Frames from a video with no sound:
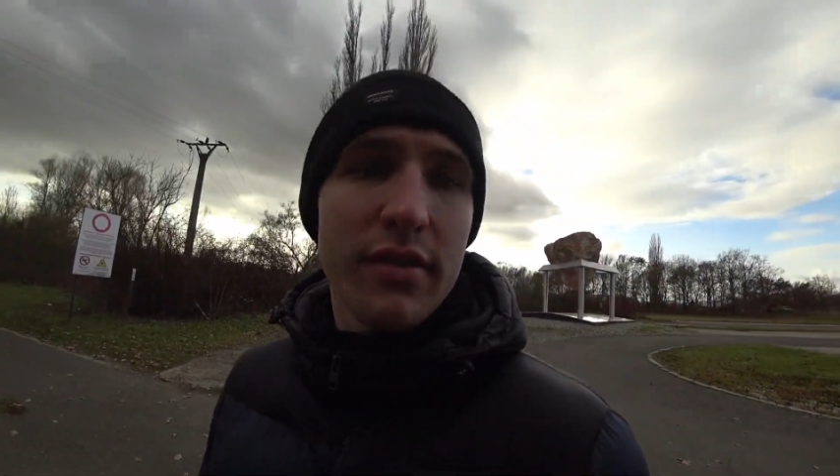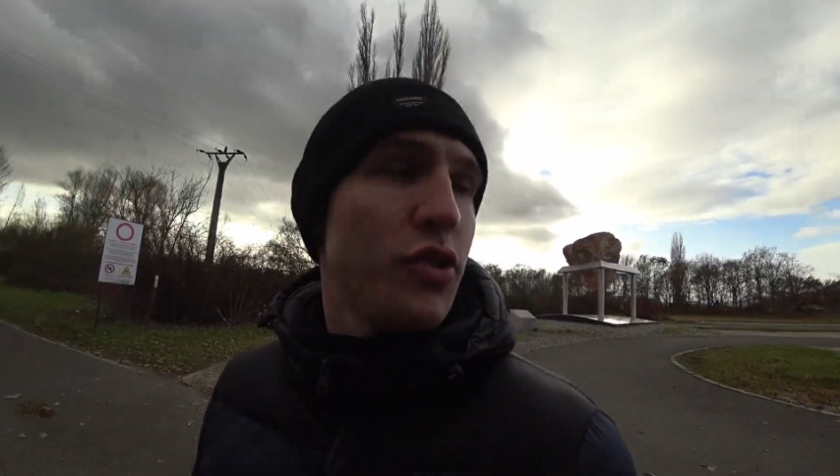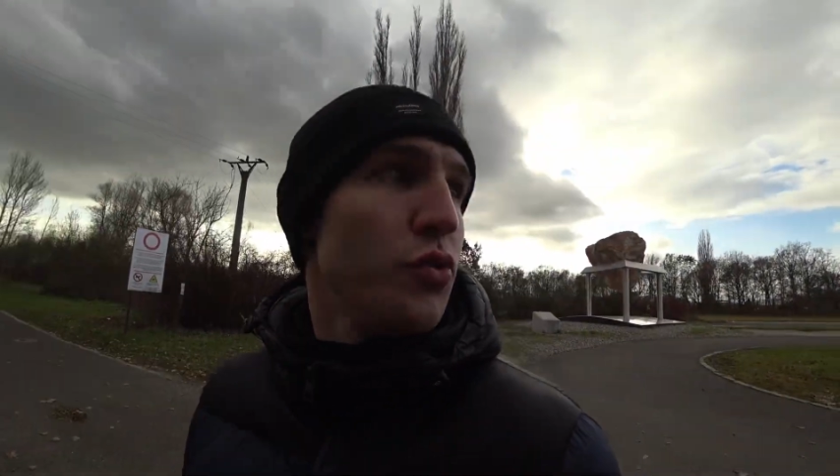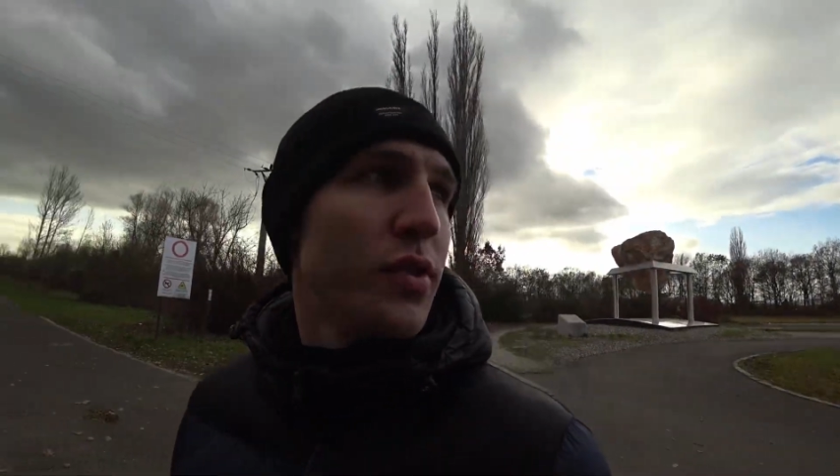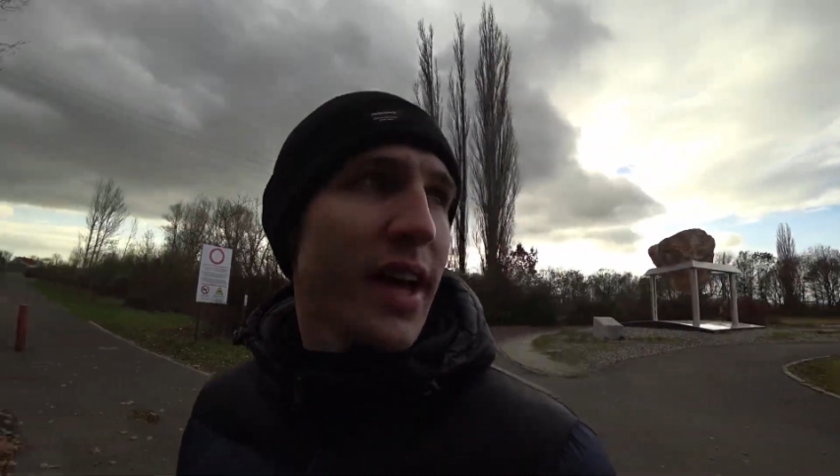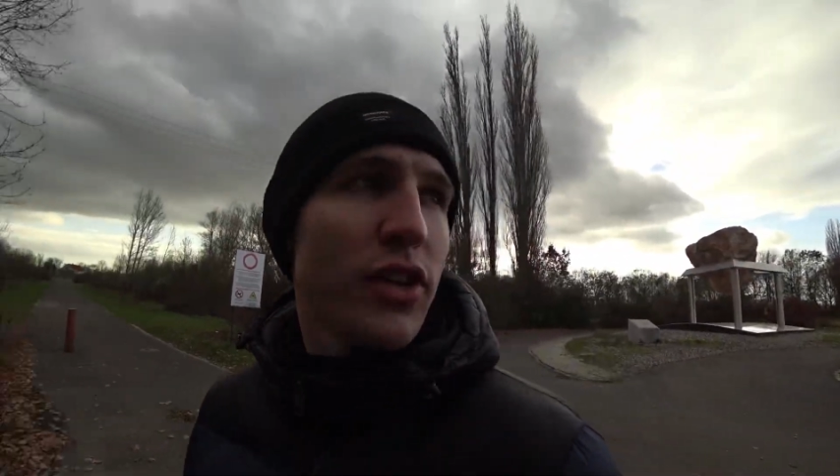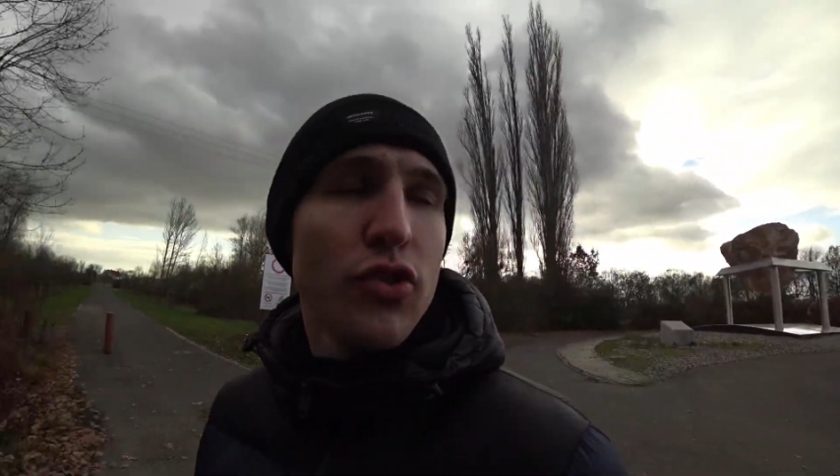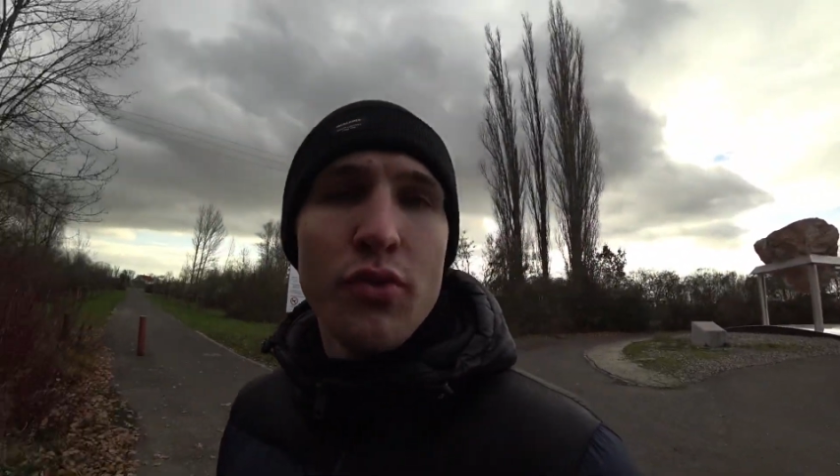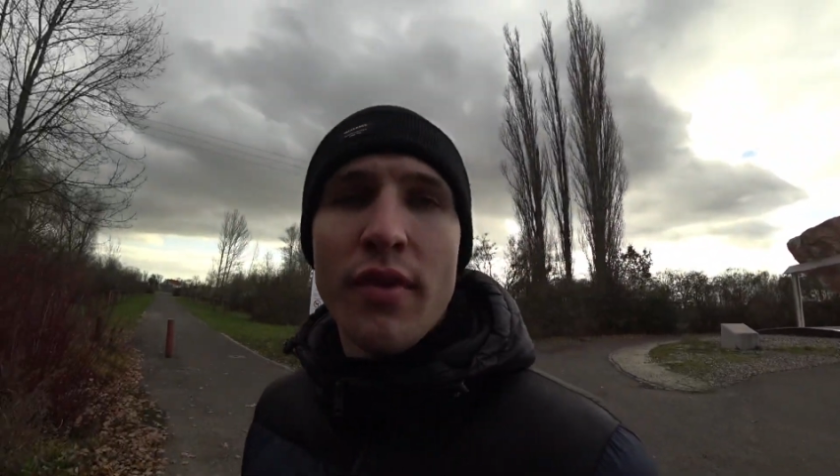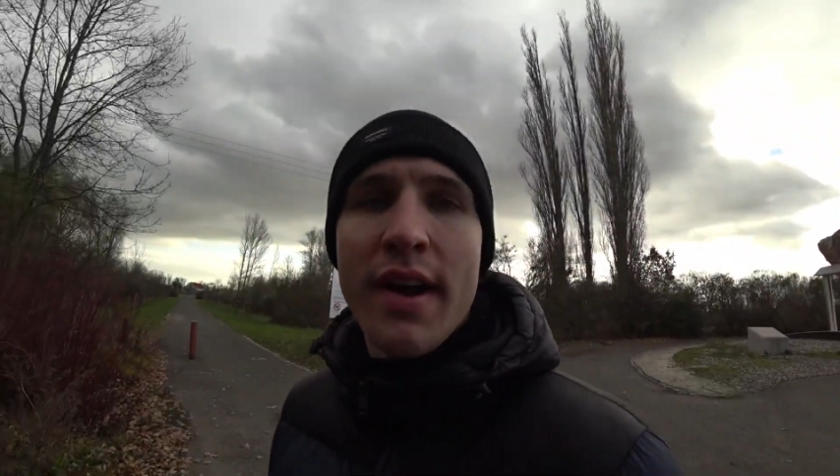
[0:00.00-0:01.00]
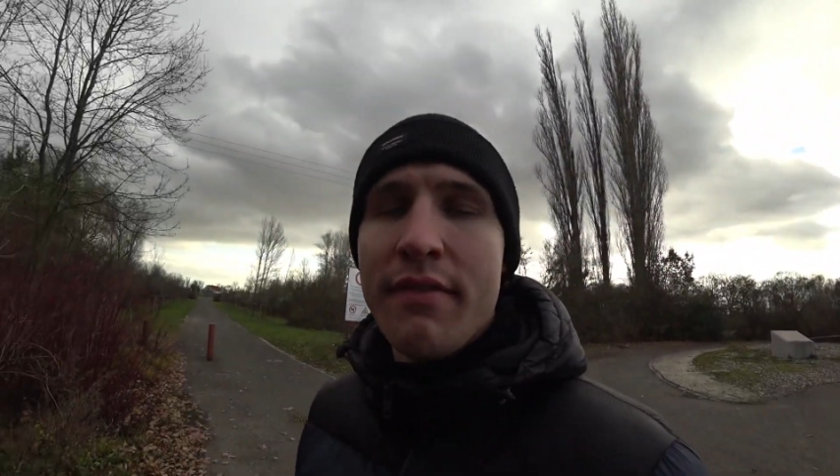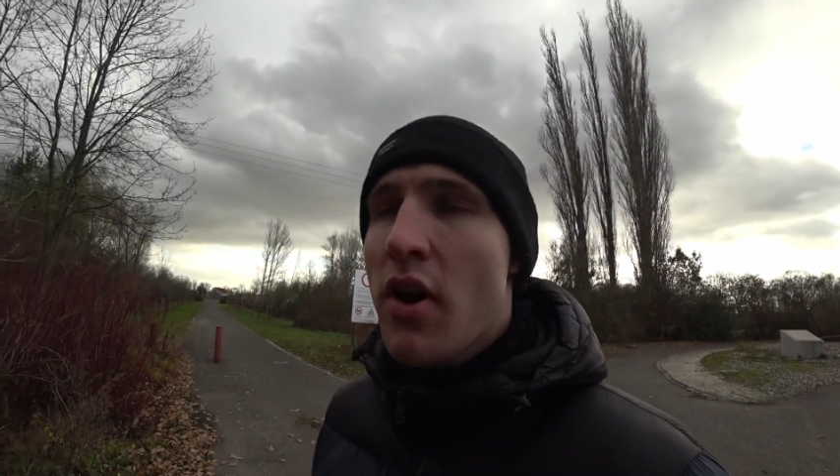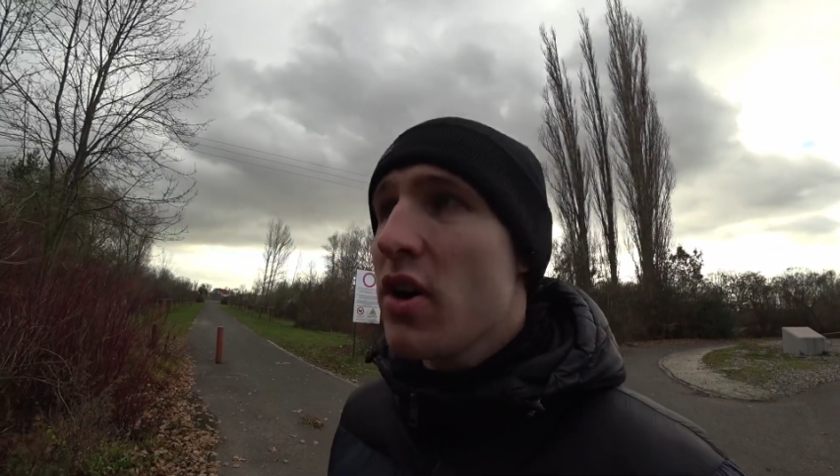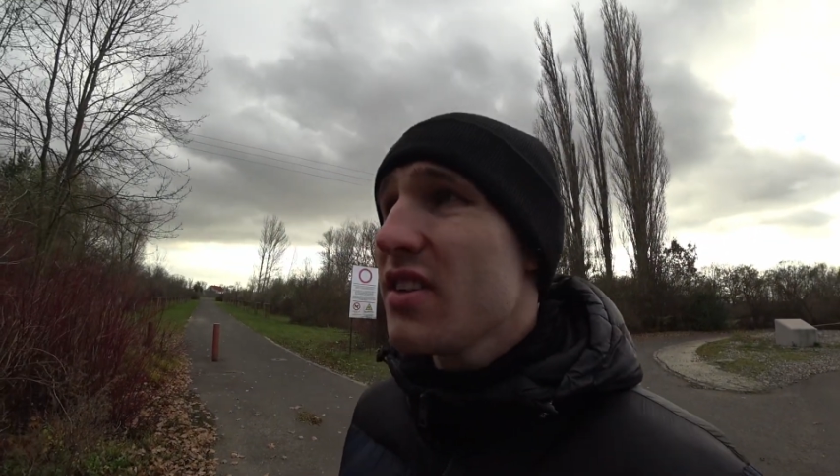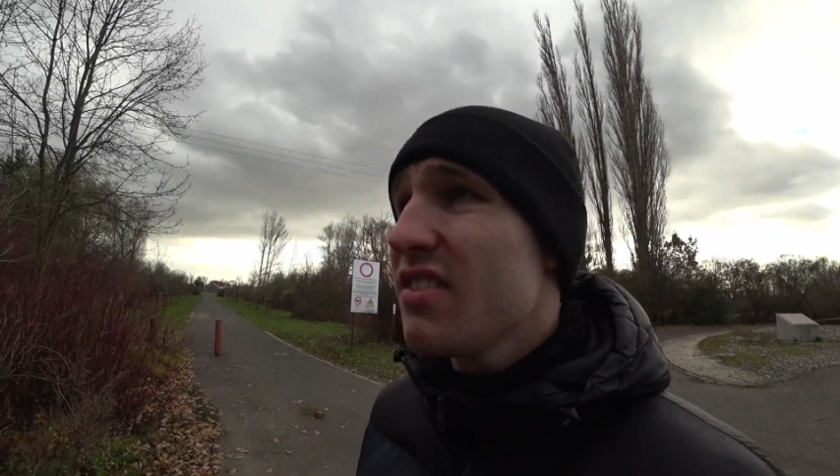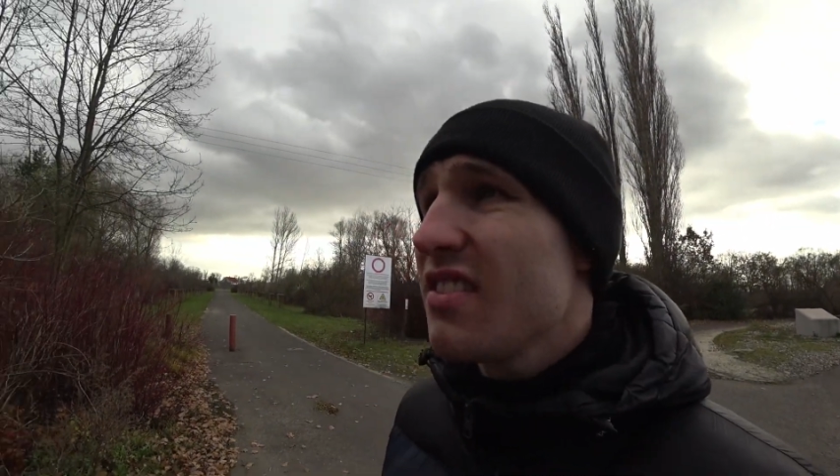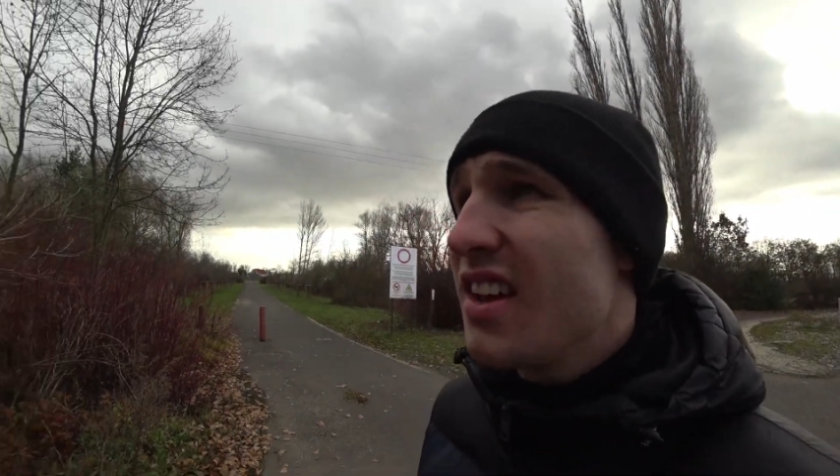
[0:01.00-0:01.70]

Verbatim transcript: two graveyards.